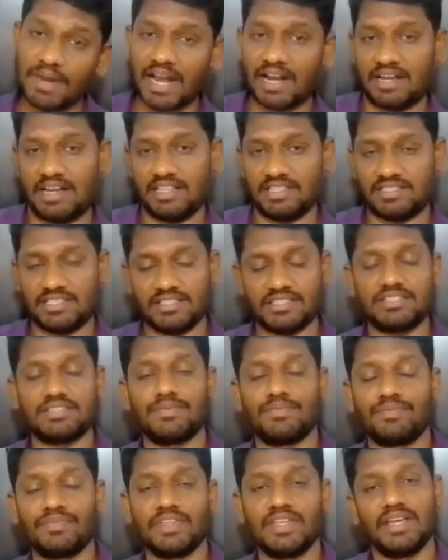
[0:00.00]

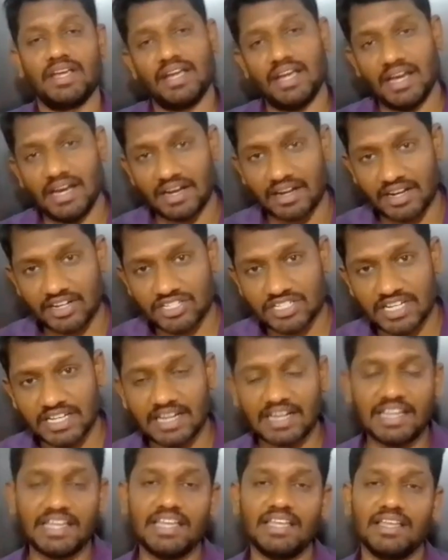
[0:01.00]
practices.
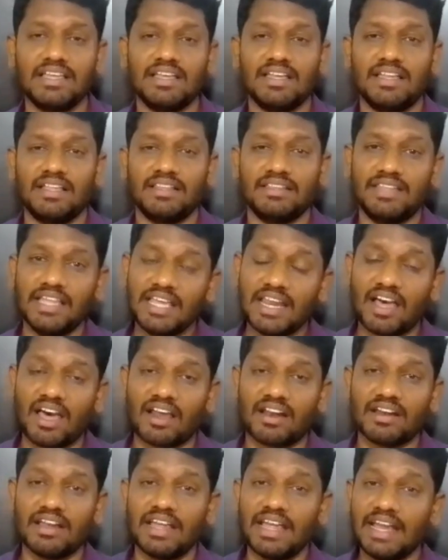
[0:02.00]
Interestingly, there
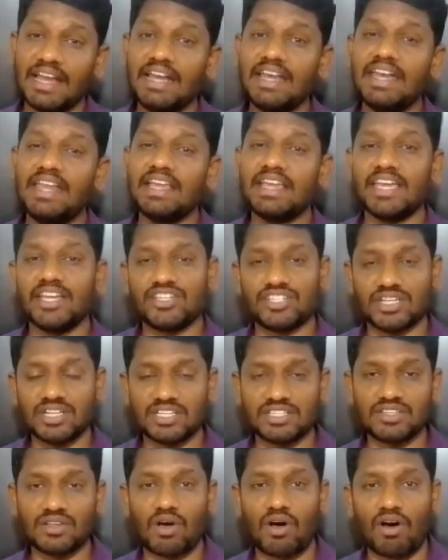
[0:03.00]
are
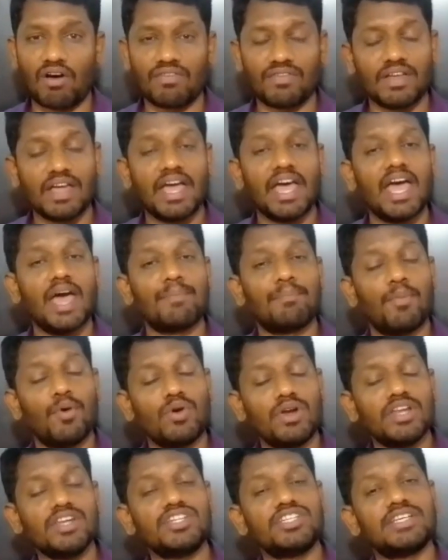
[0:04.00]
indications of a
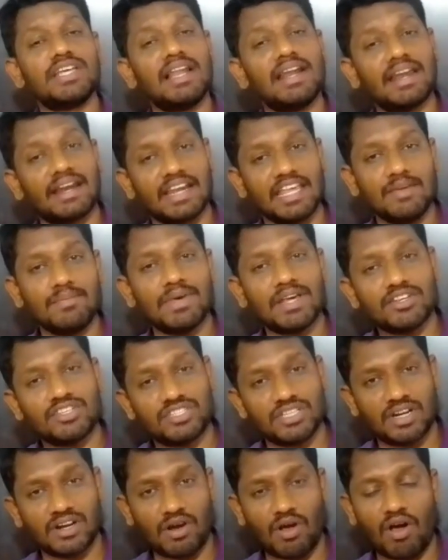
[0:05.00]
potential
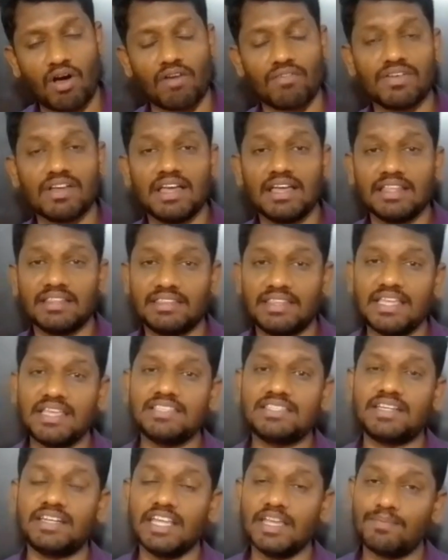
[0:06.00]
remerger of
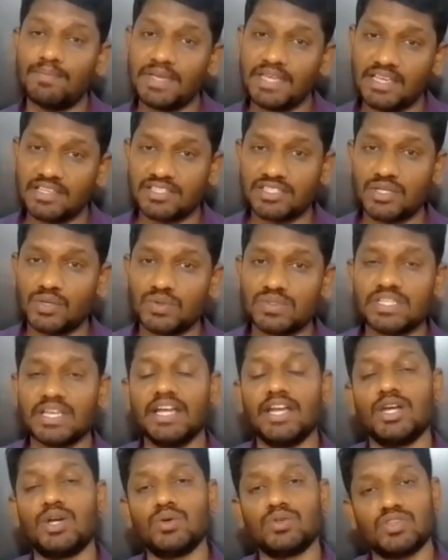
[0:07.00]
these
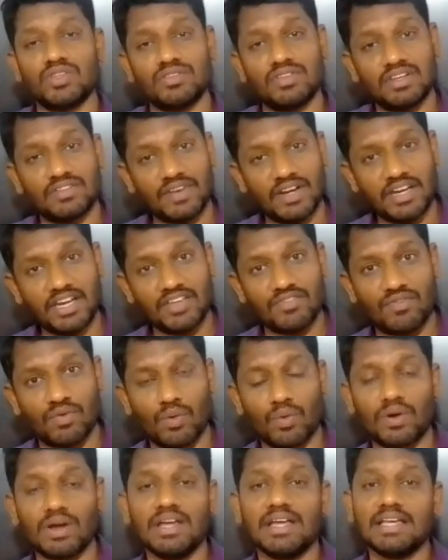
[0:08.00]
DPSUs in
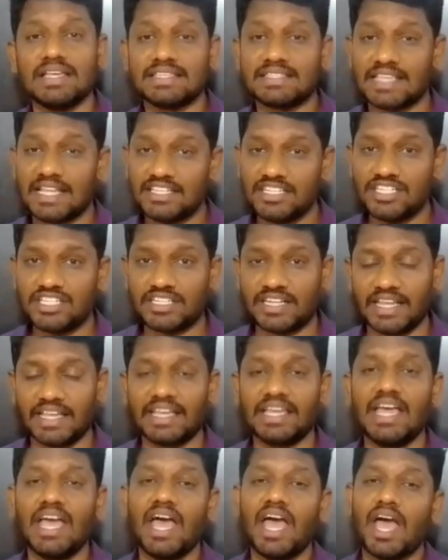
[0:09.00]
2024,
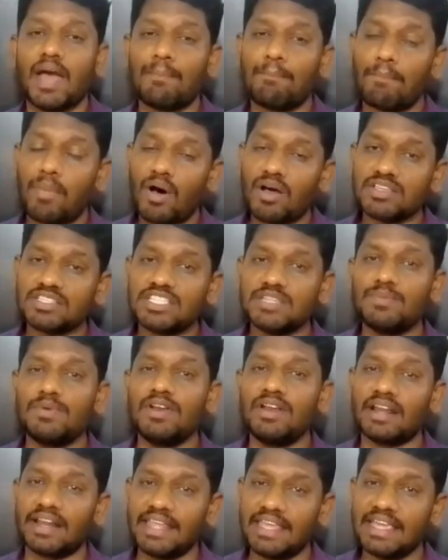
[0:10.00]
suggesting a
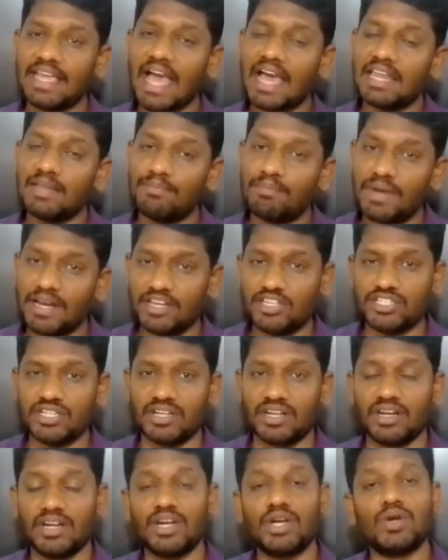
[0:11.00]
possible
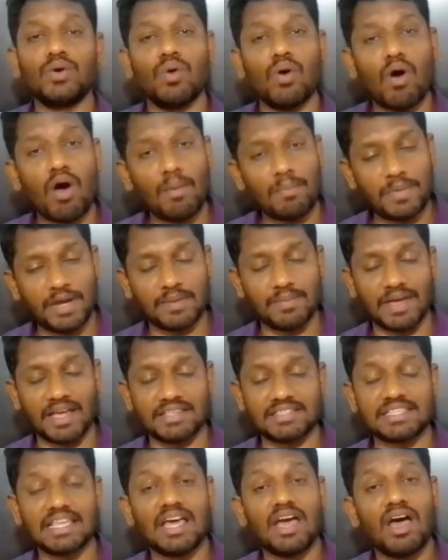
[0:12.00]
recalibration to
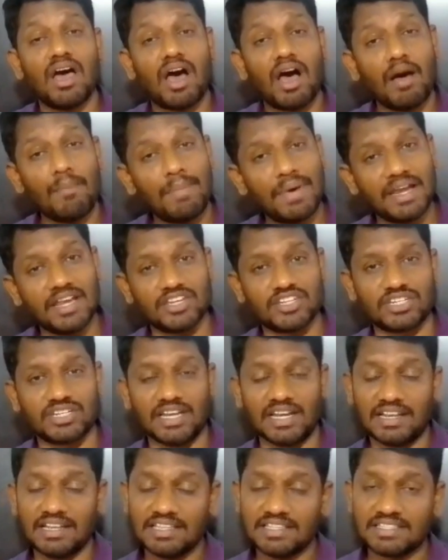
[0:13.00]
optimize
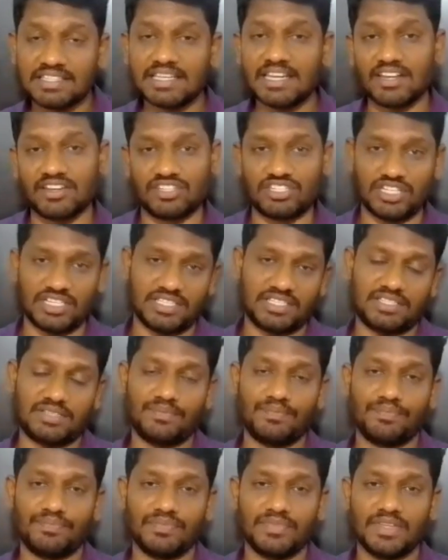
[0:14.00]
operational
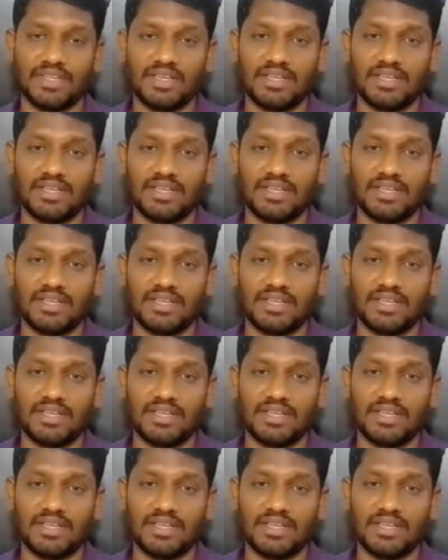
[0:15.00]
synergies.